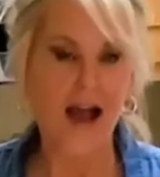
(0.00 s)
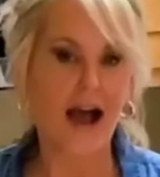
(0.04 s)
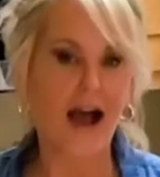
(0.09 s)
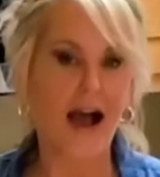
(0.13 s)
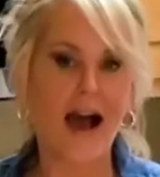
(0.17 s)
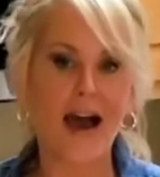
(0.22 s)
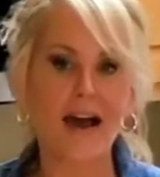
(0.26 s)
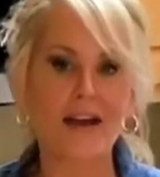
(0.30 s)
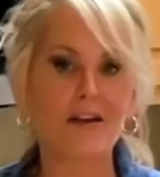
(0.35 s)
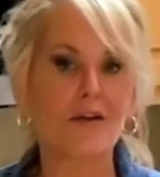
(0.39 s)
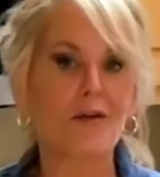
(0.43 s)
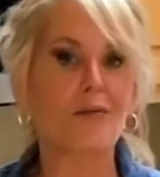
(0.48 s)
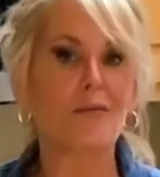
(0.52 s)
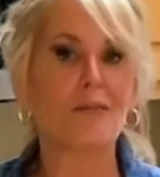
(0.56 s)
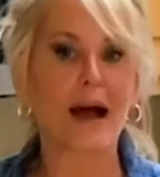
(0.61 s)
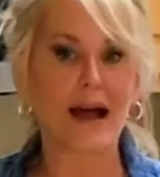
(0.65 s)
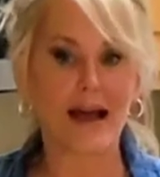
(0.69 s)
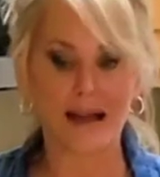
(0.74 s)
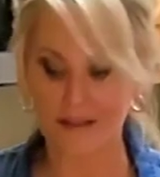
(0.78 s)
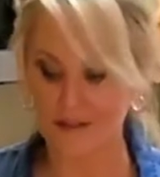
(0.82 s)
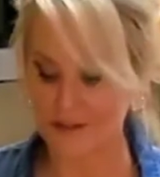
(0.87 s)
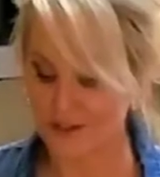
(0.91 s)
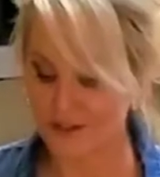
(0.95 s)
I don't
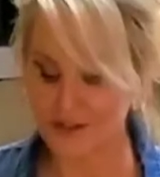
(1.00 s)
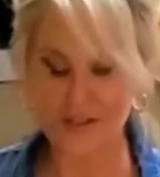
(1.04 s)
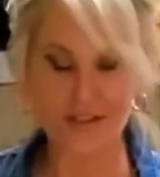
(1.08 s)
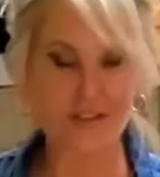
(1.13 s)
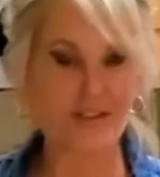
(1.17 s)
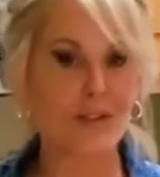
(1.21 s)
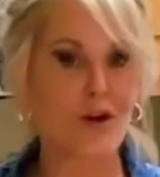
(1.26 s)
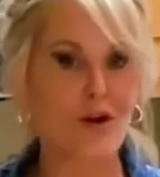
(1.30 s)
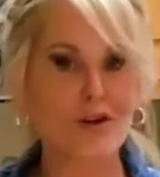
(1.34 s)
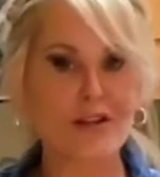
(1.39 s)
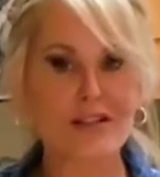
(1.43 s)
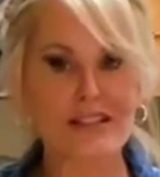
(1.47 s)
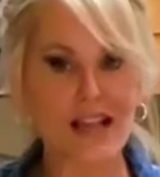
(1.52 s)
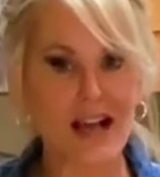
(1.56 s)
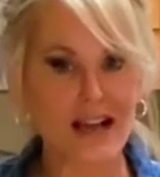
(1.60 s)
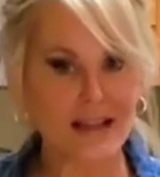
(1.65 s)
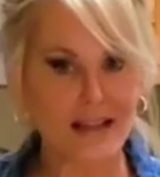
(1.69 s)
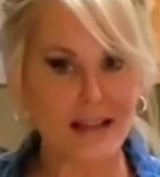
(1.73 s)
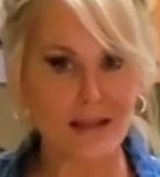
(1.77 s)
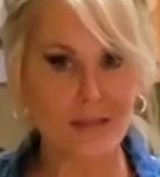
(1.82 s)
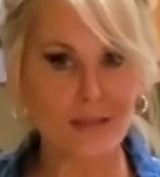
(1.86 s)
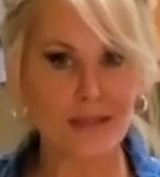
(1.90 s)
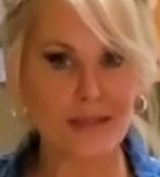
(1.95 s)
mind, just as long as I
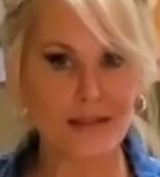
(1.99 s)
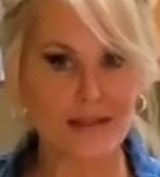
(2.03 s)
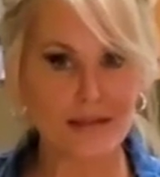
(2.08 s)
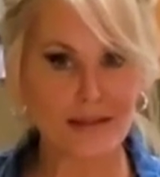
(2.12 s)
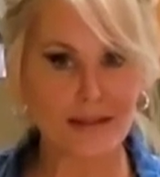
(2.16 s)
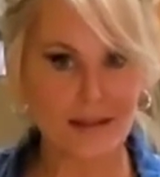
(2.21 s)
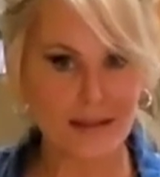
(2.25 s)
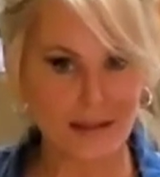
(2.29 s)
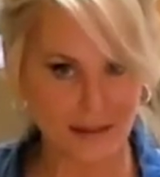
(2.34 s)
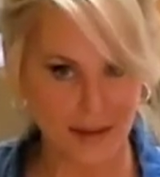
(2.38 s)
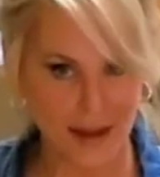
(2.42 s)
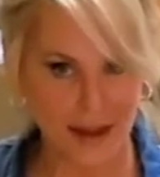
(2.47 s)
get a biscuit,